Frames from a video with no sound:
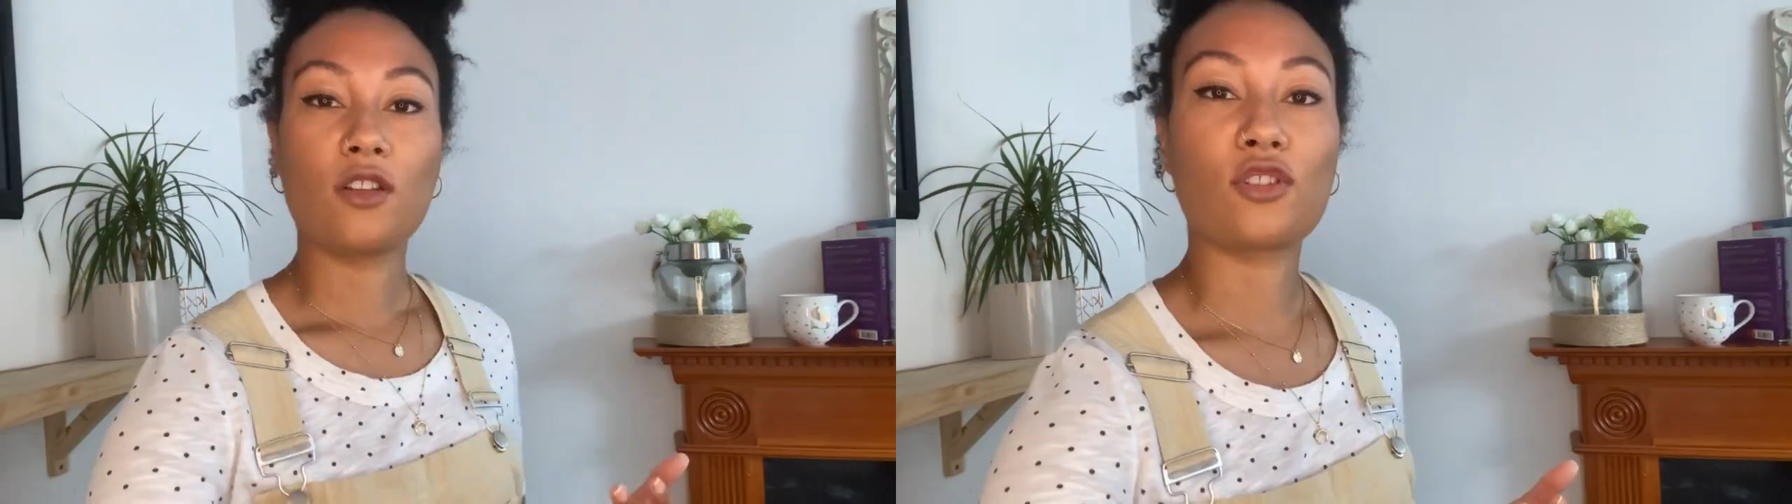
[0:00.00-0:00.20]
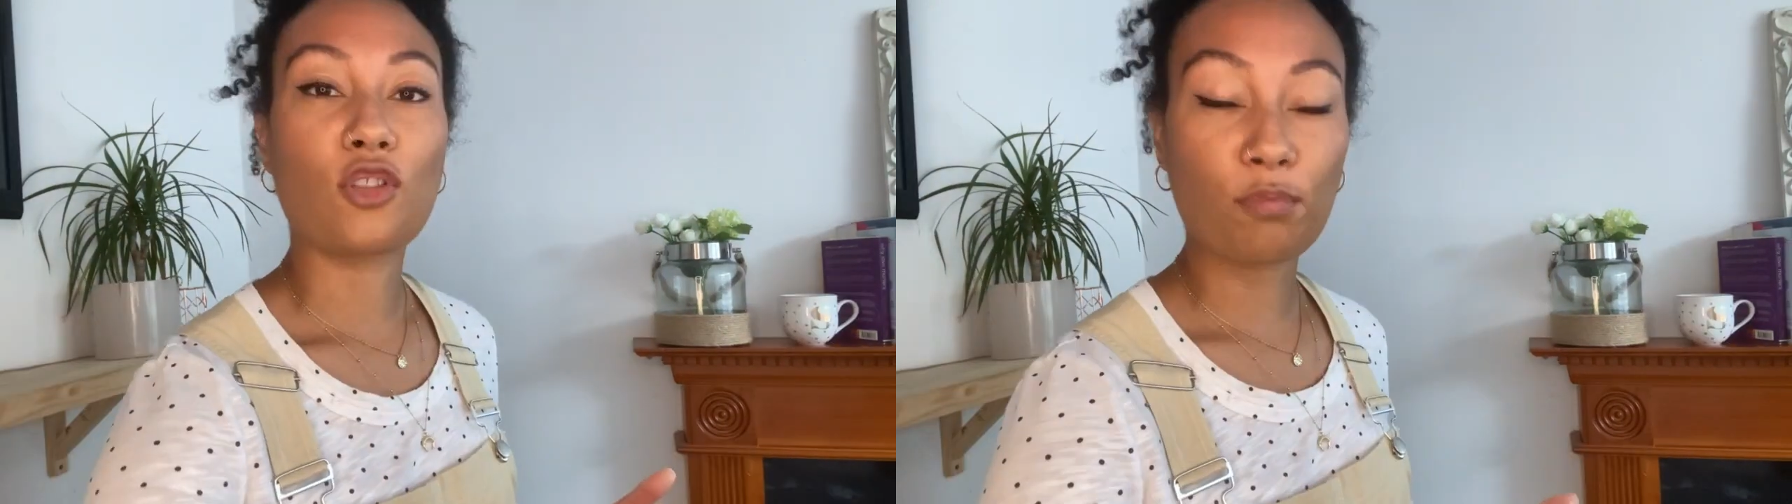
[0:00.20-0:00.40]

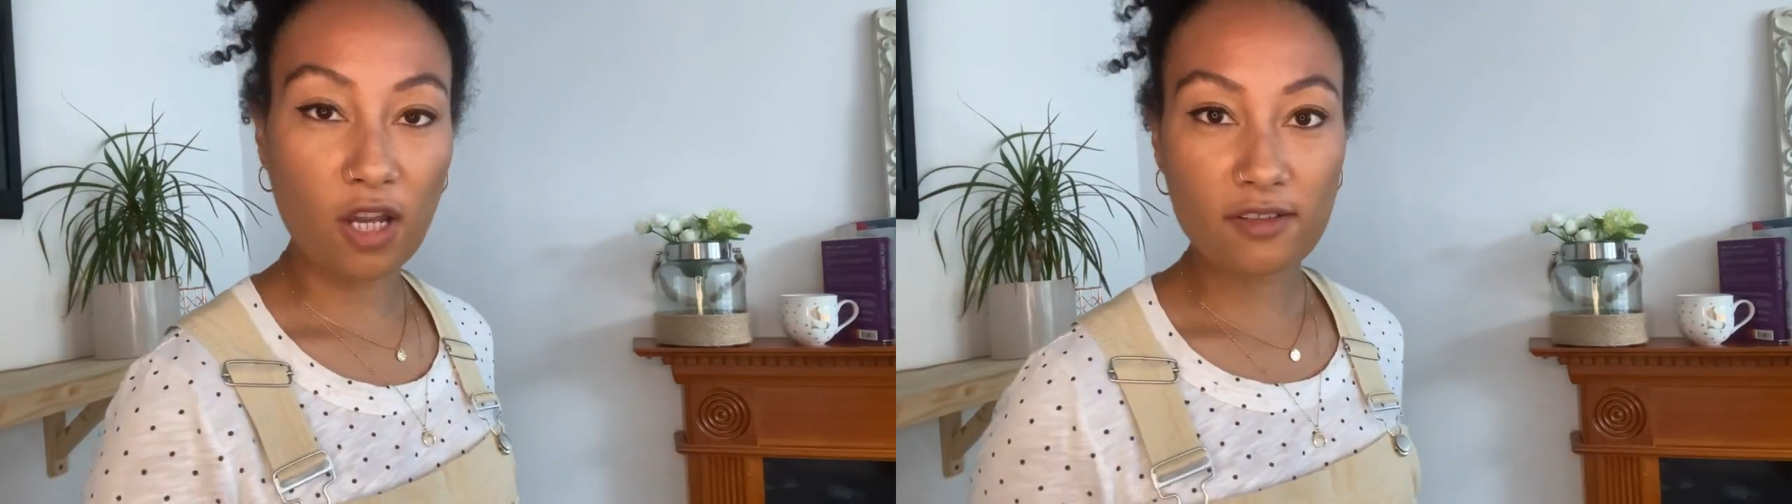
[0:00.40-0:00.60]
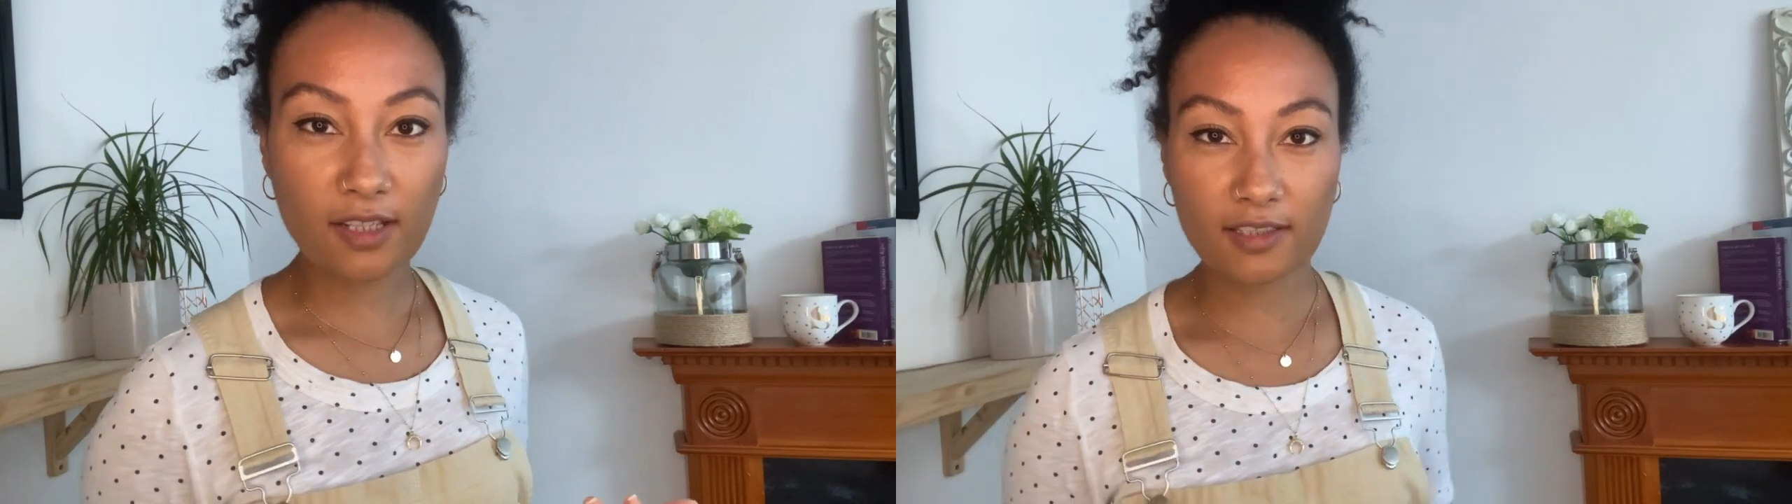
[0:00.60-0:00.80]
So the
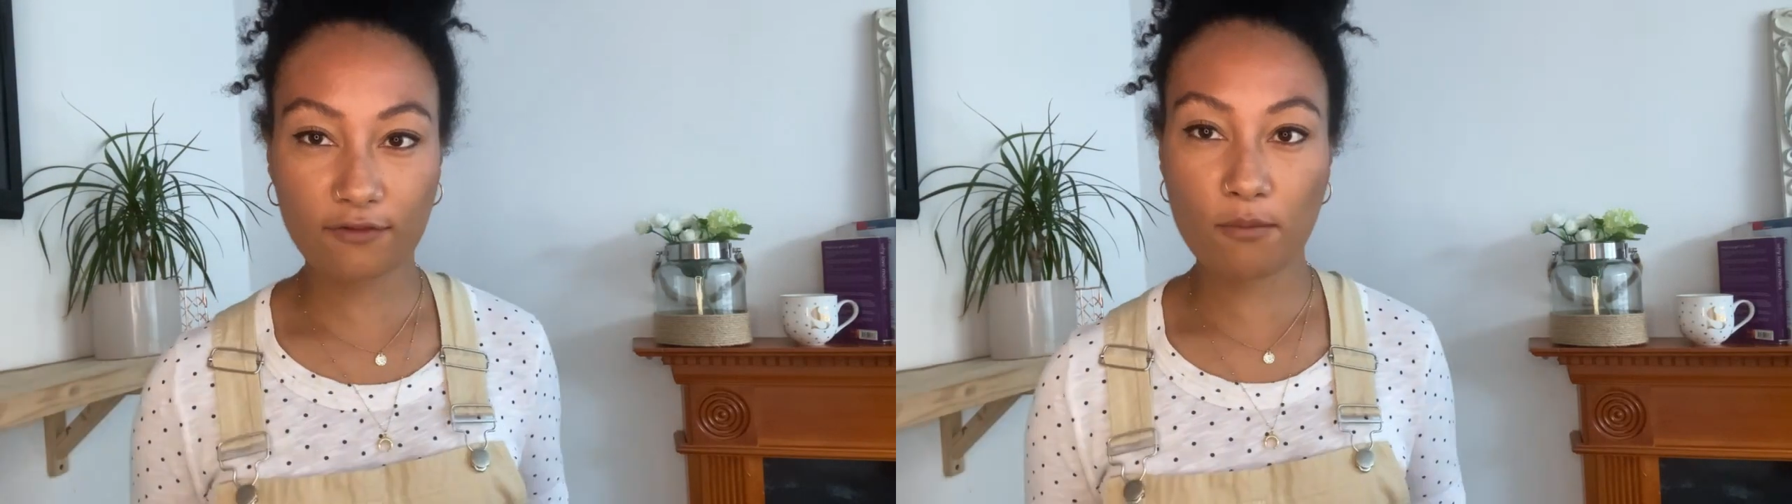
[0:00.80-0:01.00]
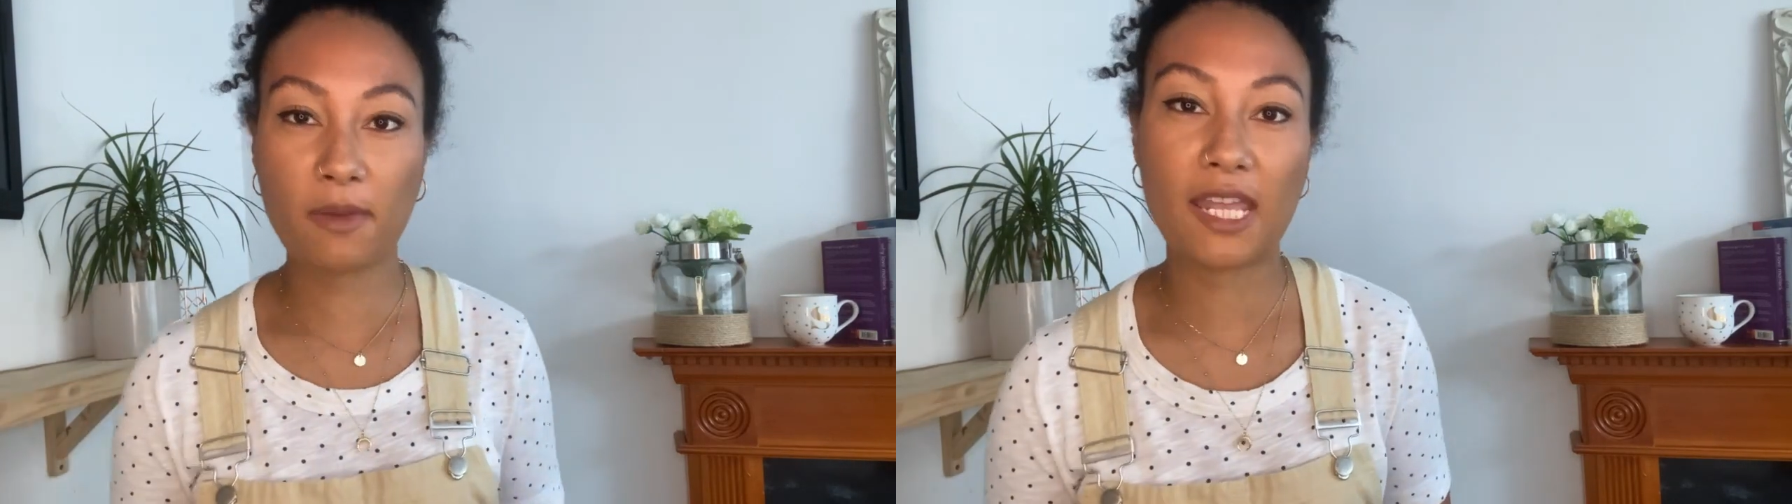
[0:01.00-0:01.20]
process
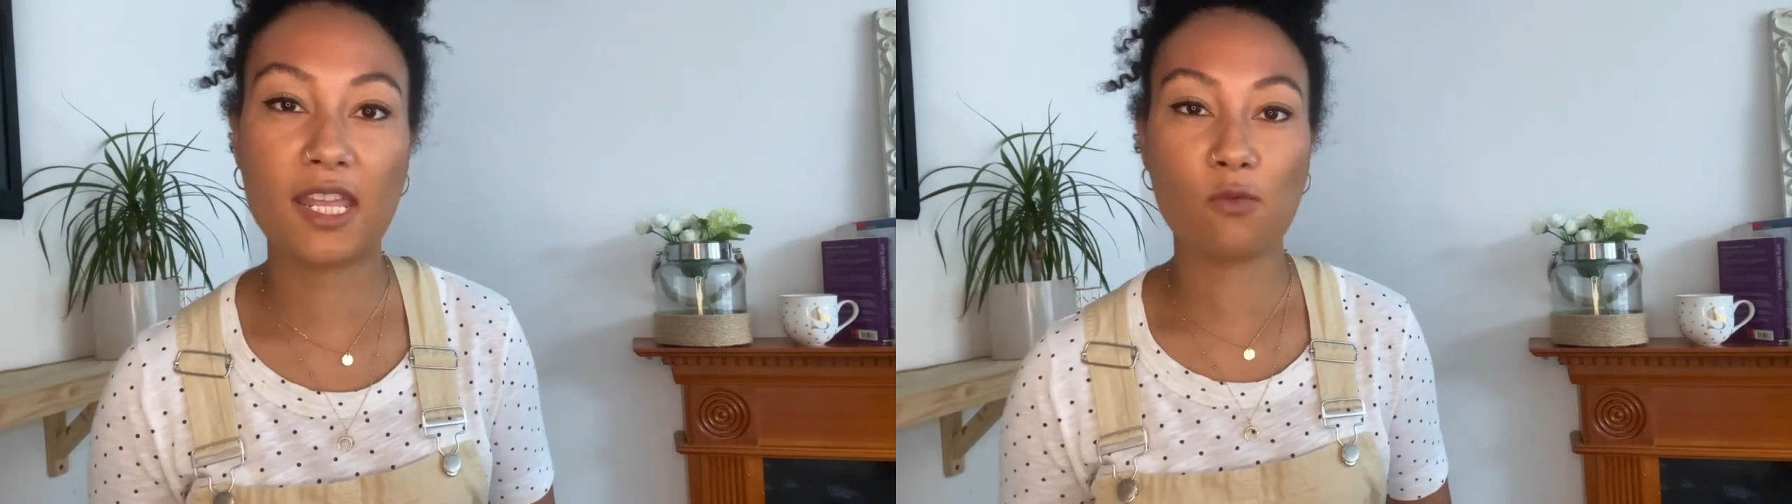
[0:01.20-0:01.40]
for me